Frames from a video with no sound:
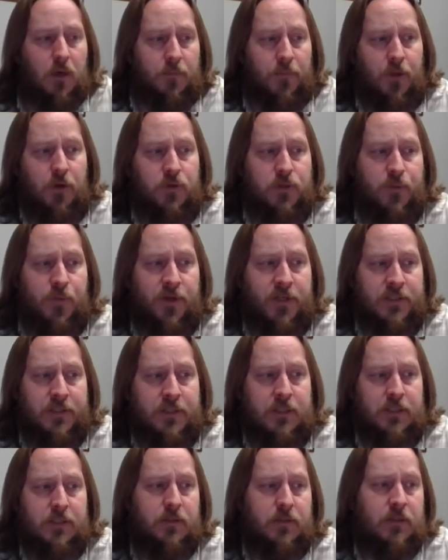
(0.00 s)
Those
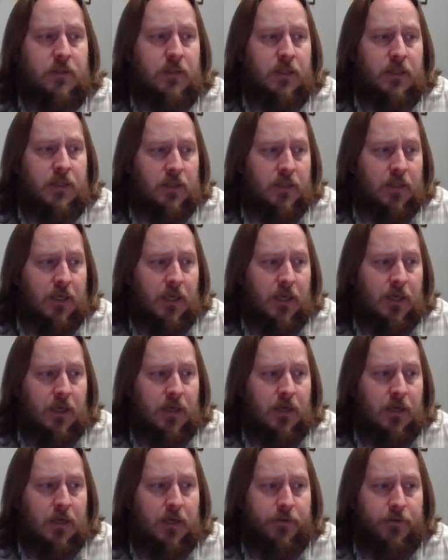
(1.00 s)
ones,
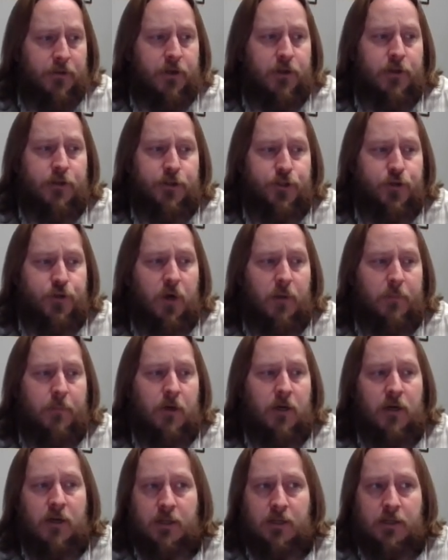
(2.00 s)
they're going to show up
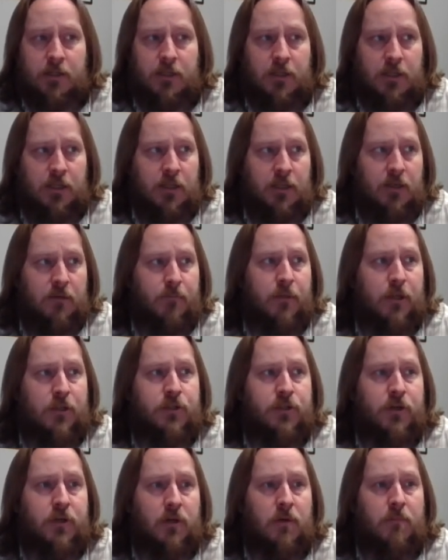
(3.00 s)
on the
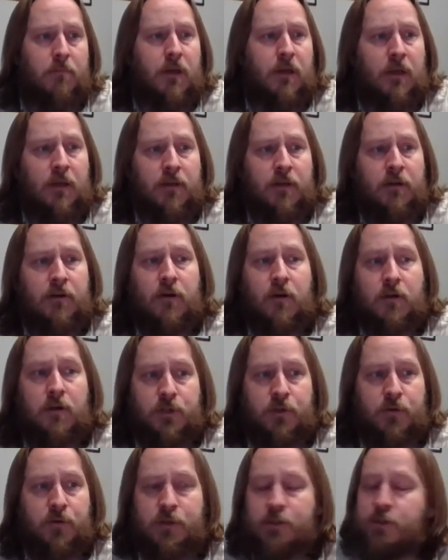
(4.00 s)
midterm, and they're
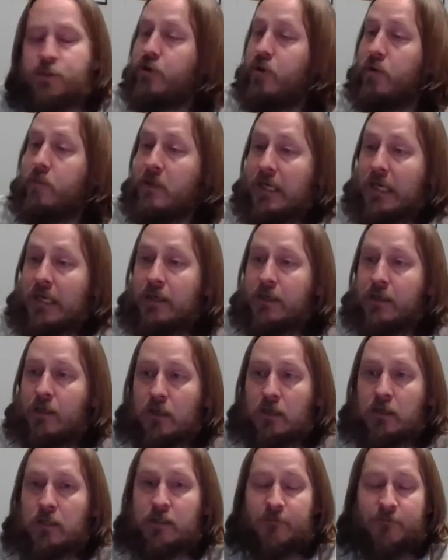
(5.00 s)
also going to show up again
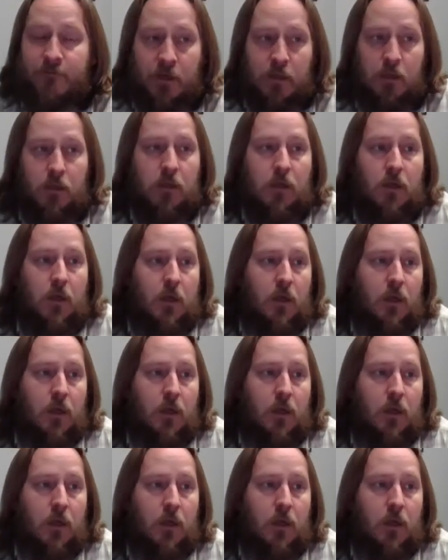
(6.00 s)
on the final,